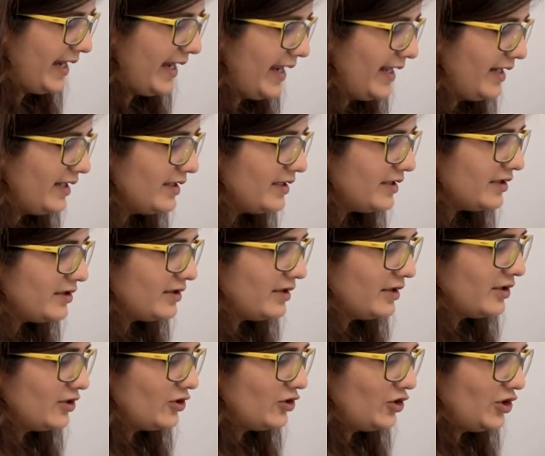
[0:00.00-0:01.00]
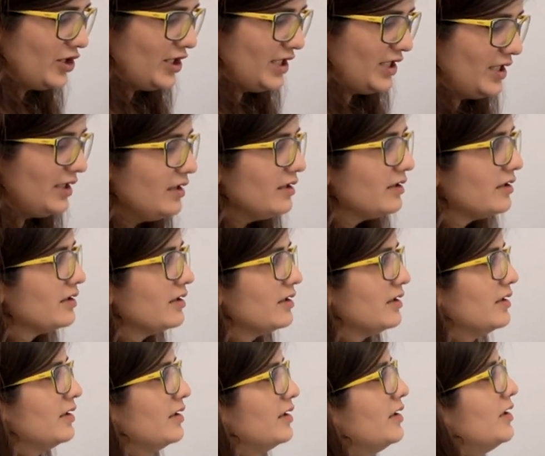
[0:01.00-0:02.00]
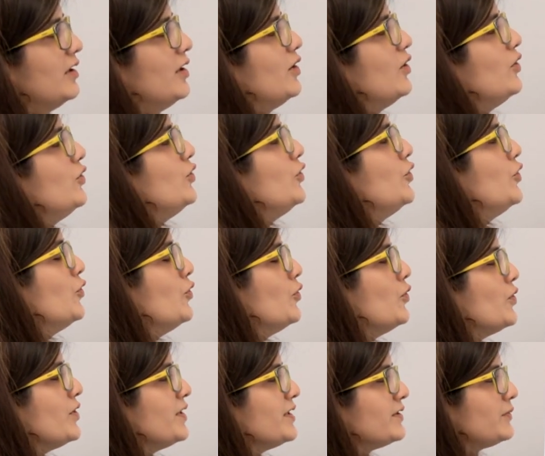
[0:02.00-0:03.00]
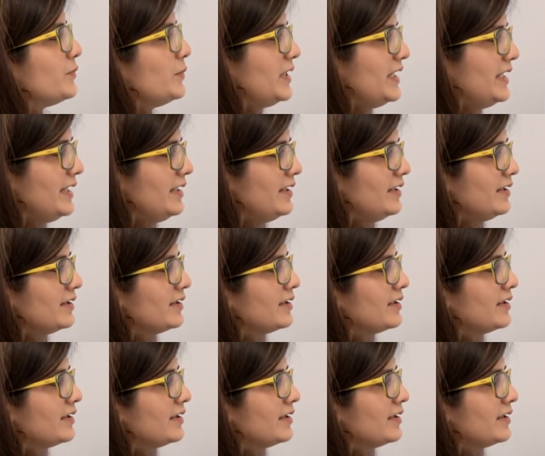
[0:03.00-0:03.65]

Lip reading: elle is she, nu is we,